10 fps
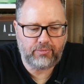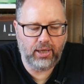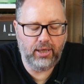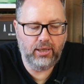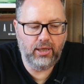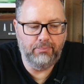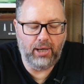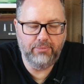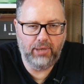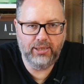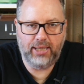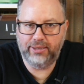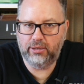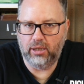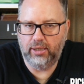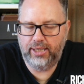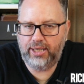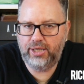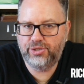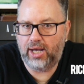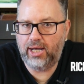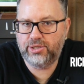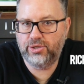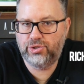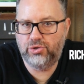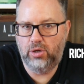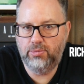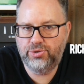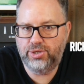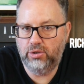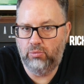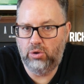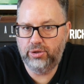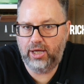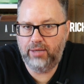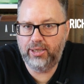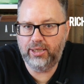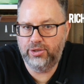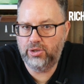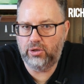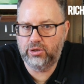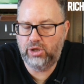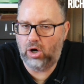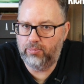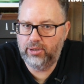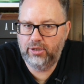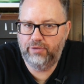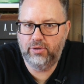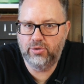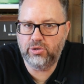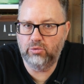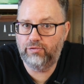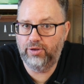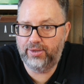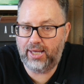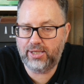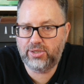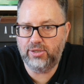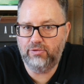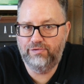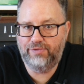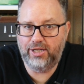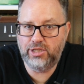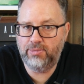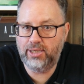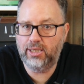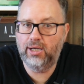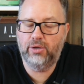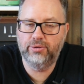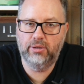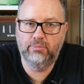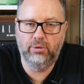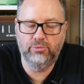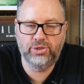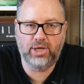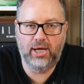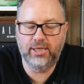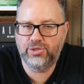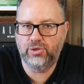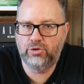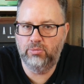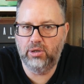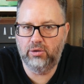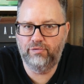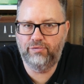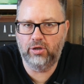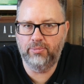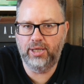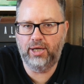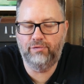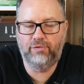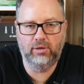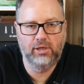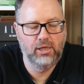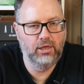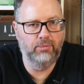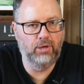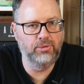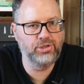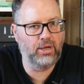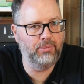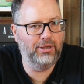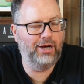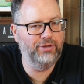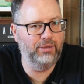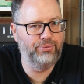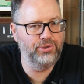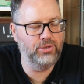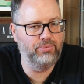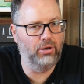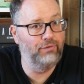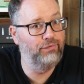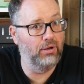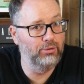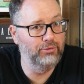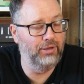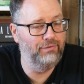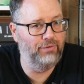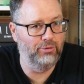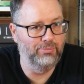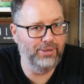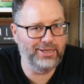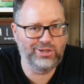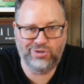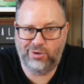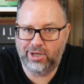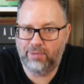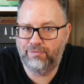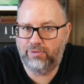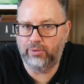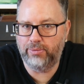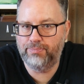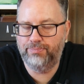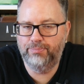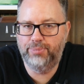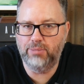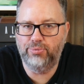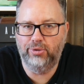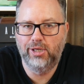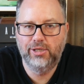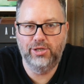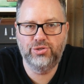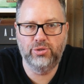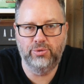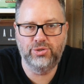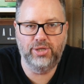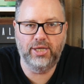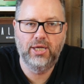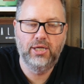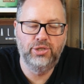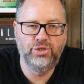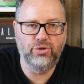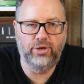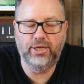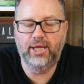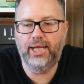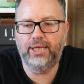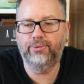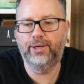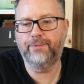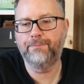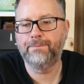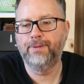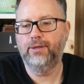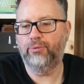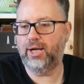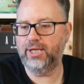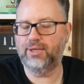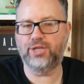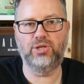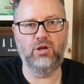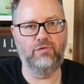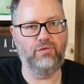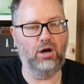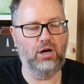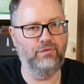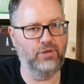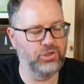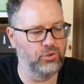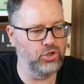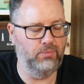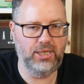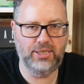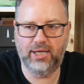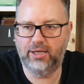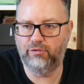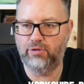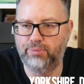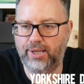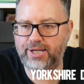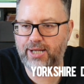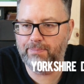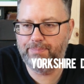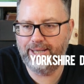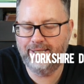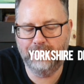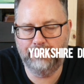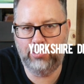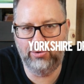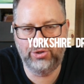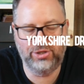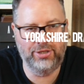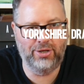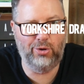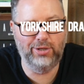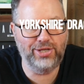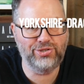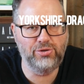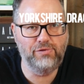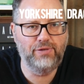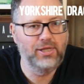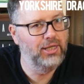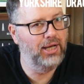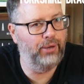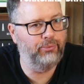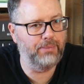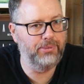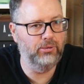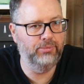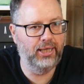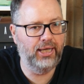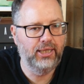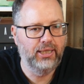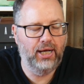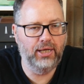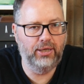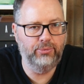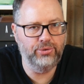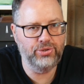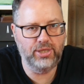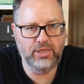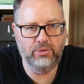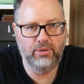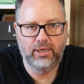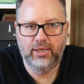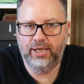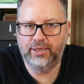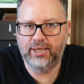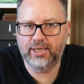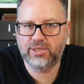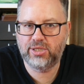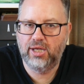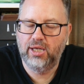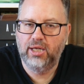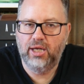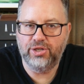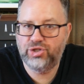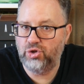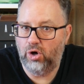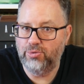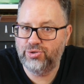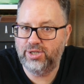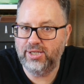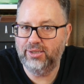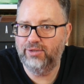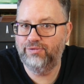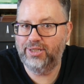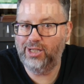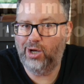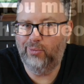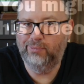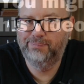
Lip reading: My handle is at stormofsteelwargaming.com. If you just look for that, you'll find me on Blue Sky, so come along and follow me, and I'll follow. At the moment I'm having a principle of follow and follow back, so I am following people as soon as they join anyway. Right, that's enough of social media, enough of played and pained and posted and all that stuff. I'll wrap it up there, and I will see you in the next Storm of Steel video.